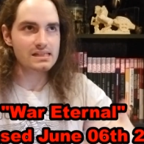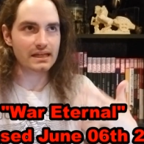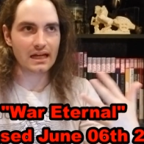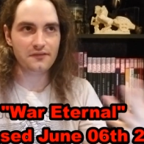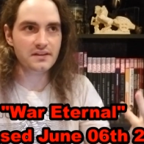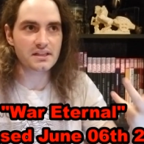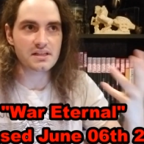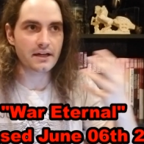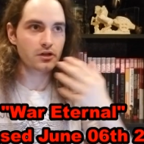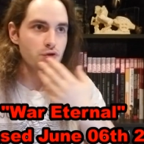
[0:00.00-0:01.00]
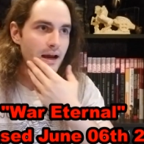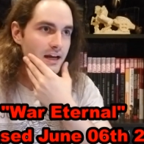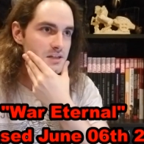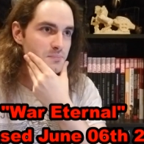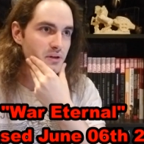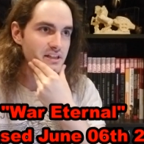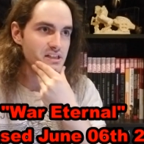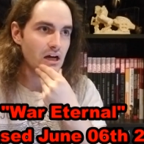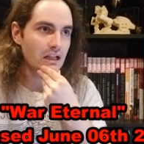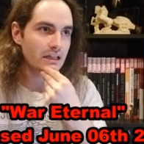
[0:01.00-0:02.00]
Like I think the title track is pretty
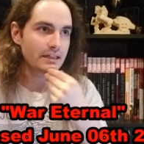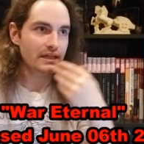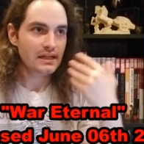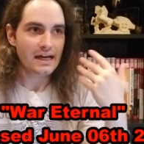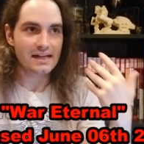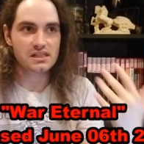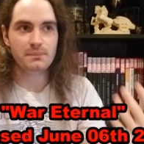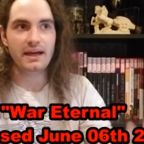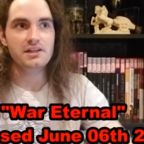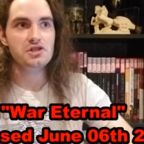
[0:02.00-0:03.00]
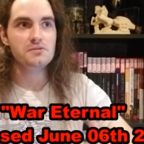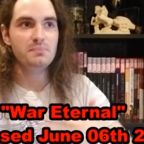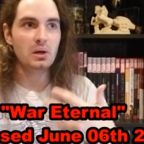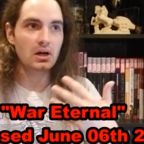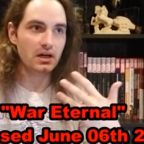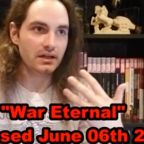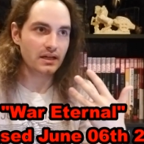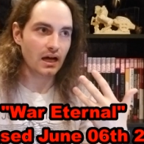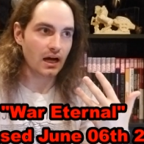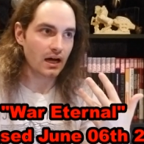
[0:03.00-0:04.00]
solid. As the pages burn,
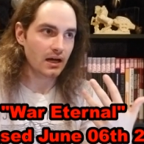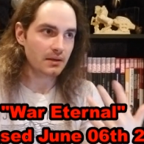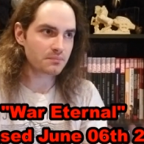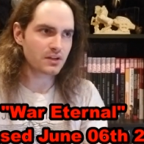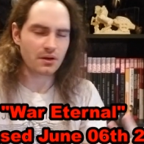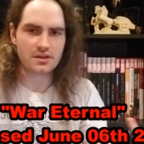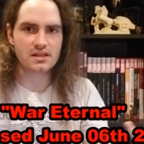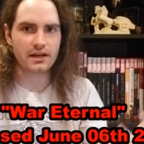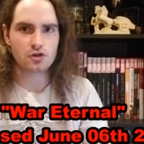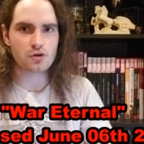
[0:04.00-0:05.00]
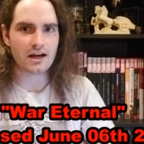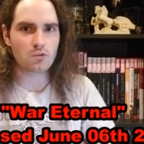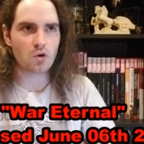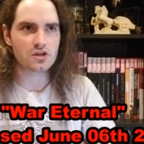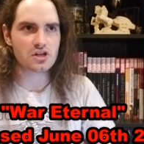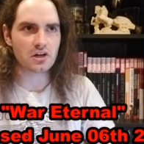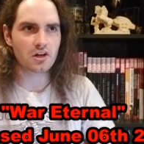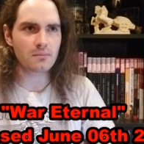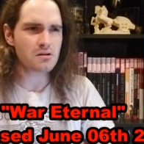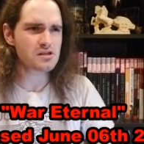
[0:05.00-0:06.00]
uh, you know, the title track War Eternal.
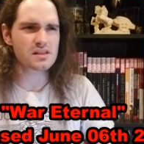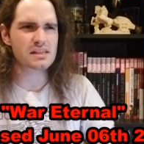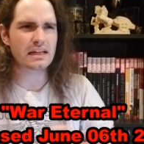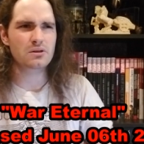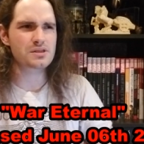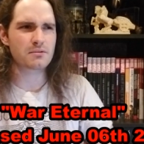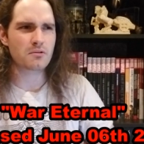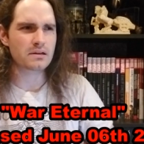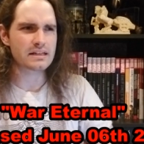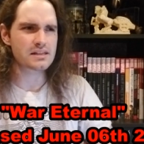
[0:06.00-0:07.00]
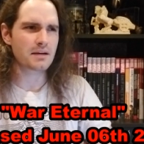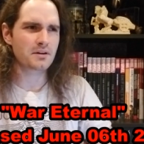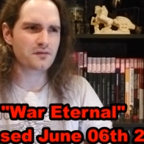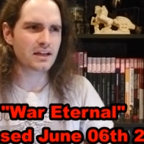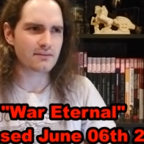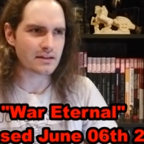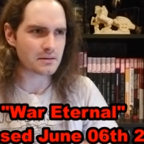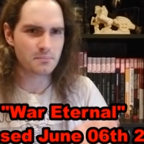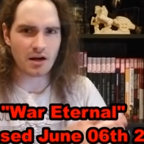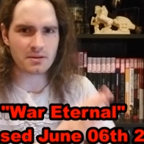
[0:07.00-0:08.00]
Most of the singles that were released, come to think of it,
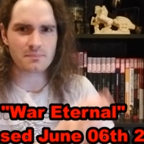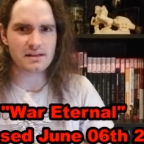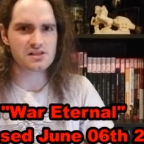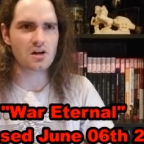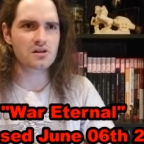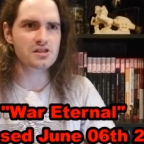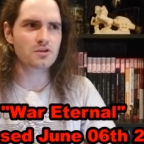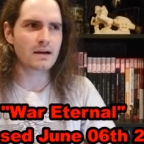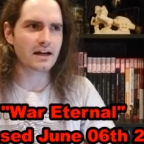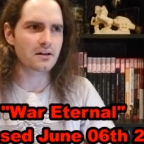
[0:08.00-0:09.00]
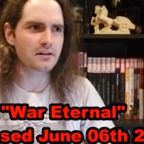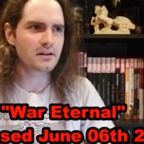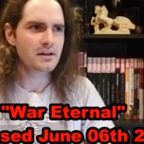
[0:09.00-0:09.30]
probably the best songs on the record.